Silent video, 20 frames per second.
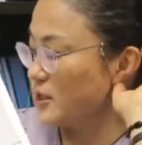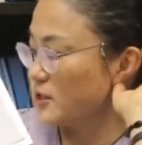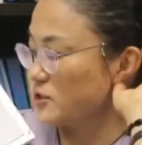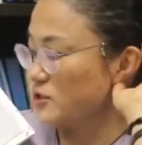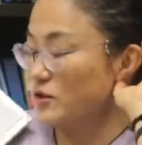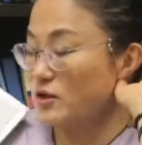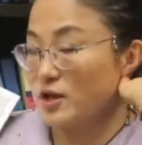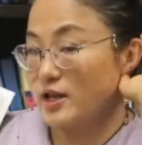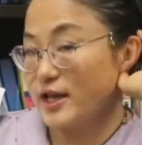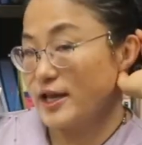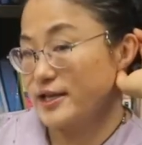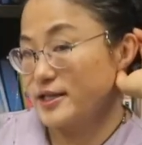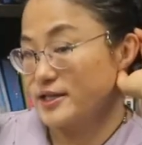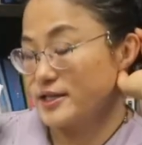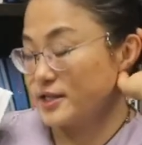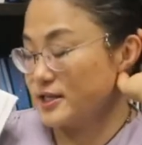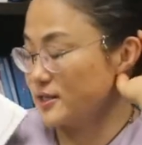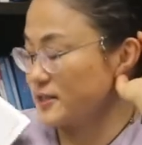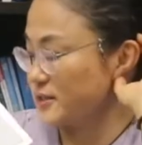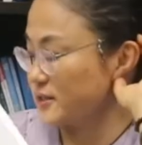So like
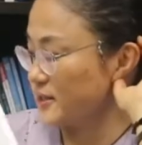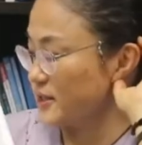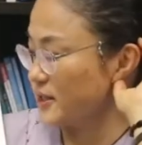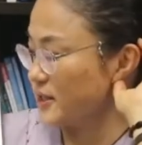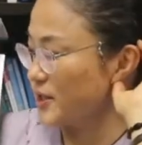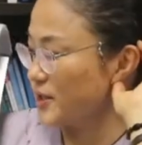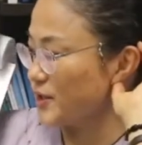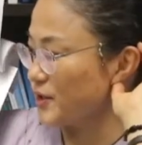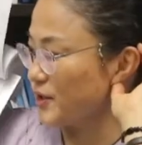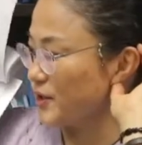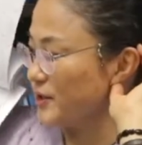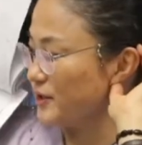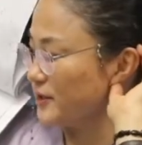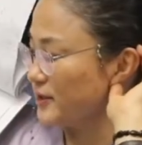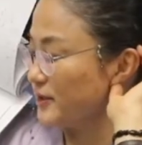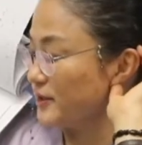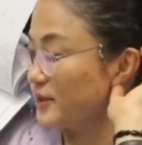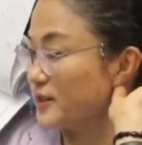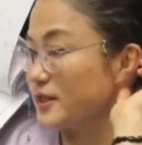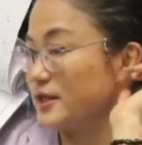this ear,
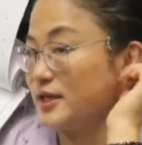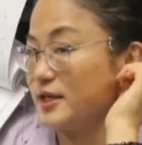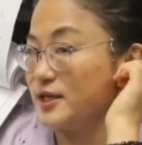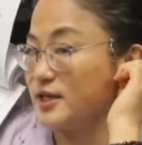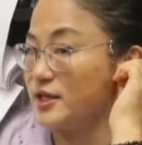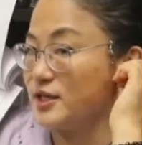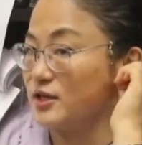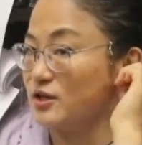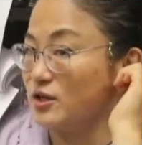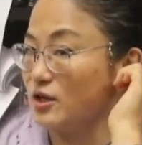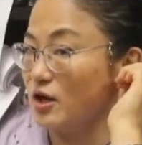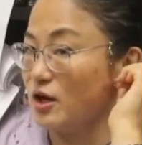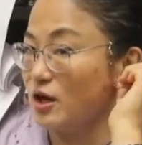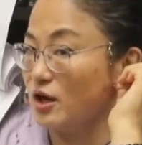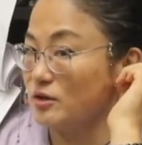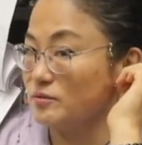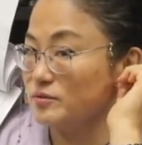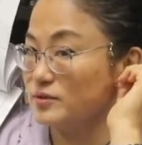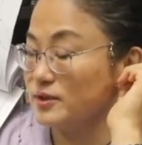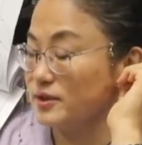
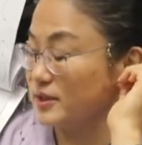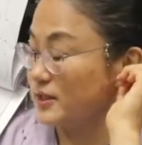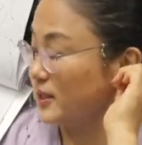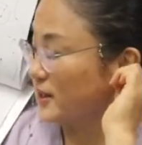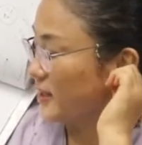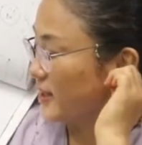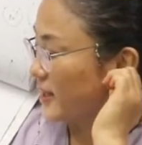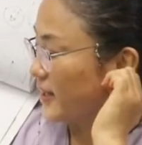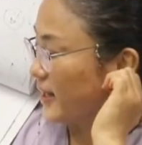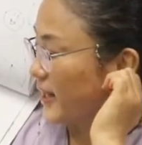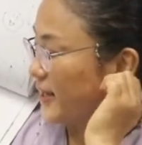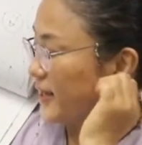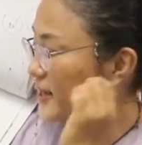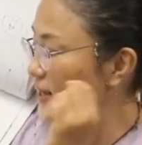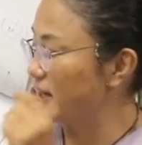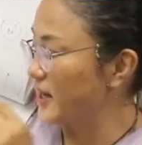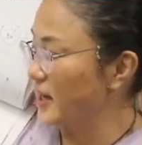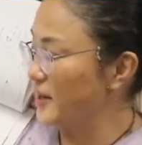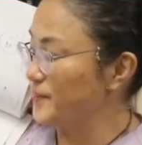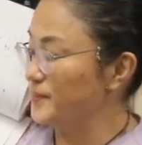earlobe,
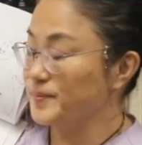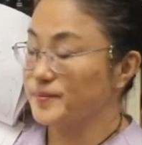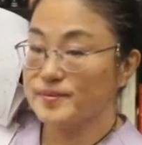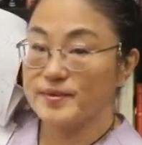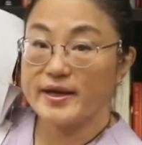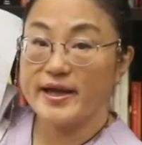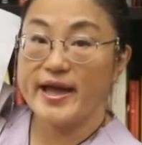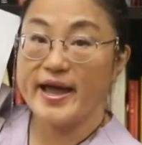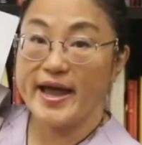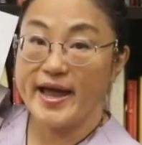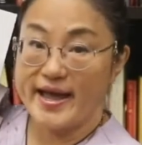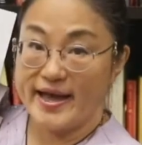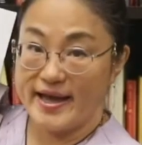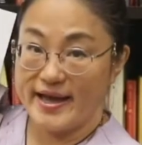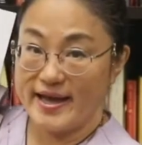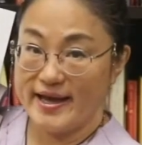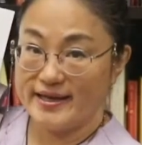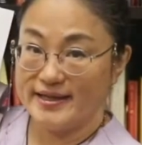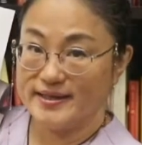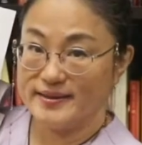like a
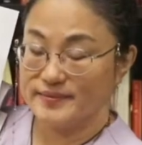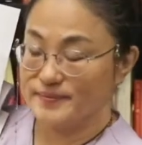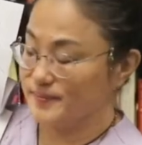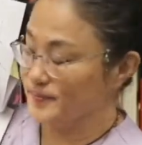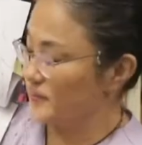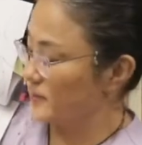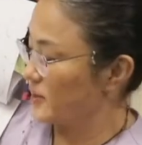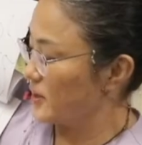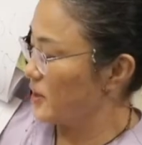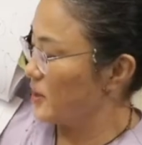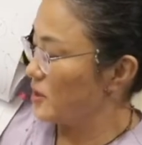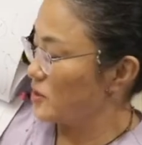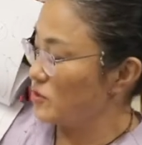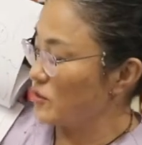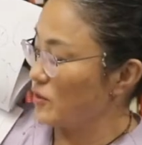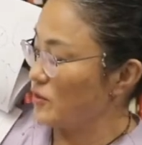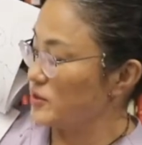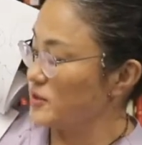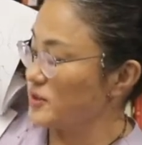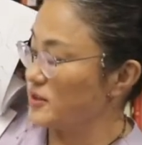head.
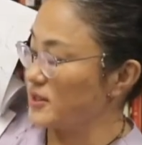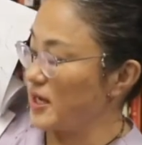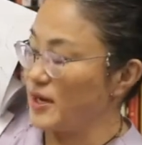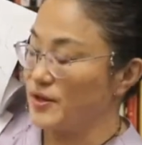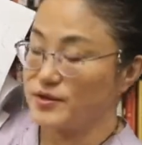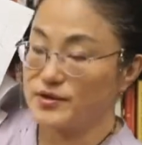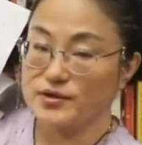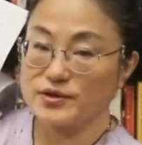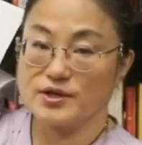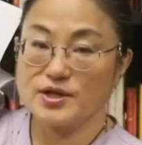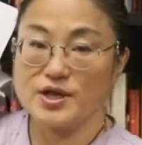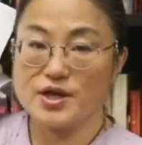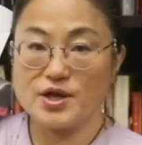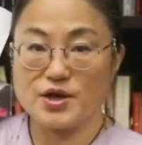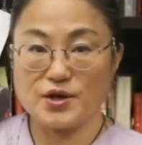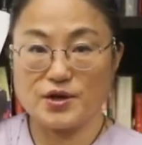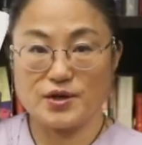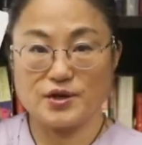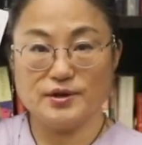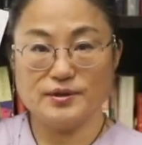So center
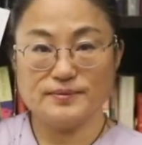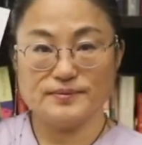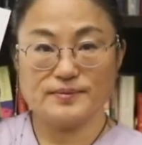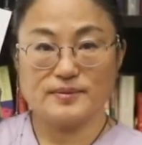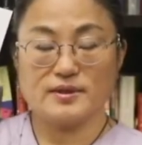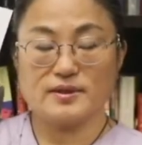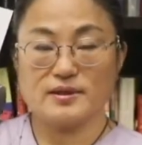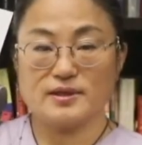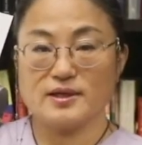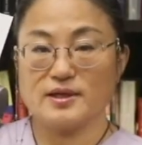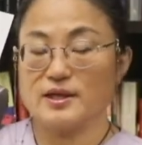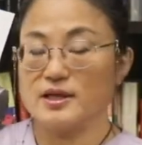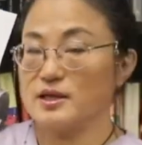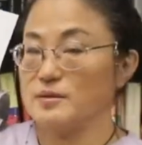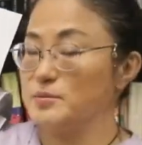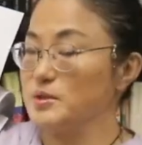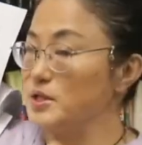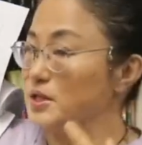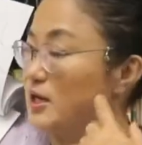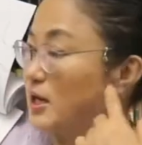here,
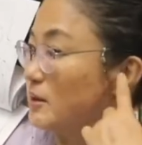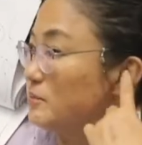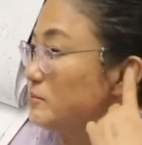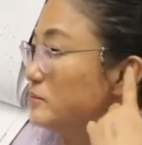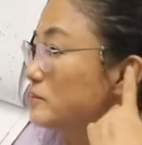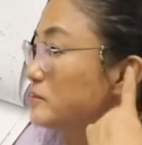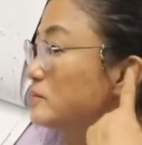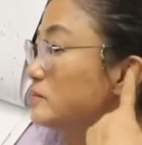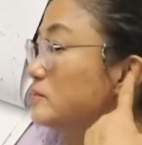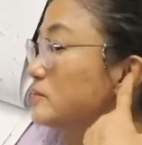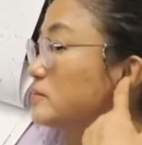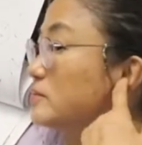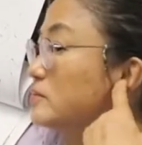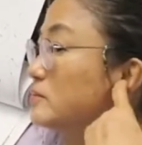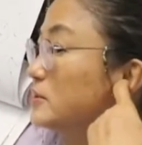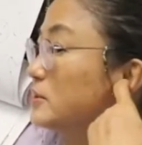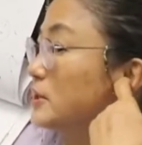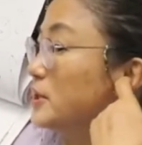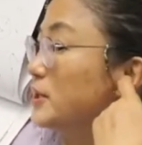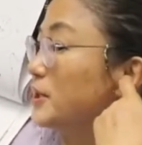become
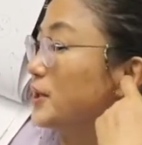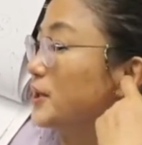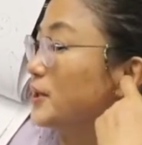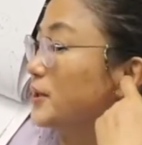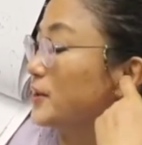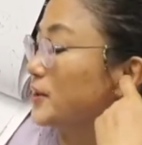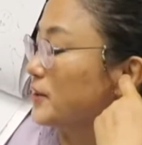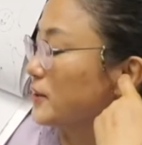here.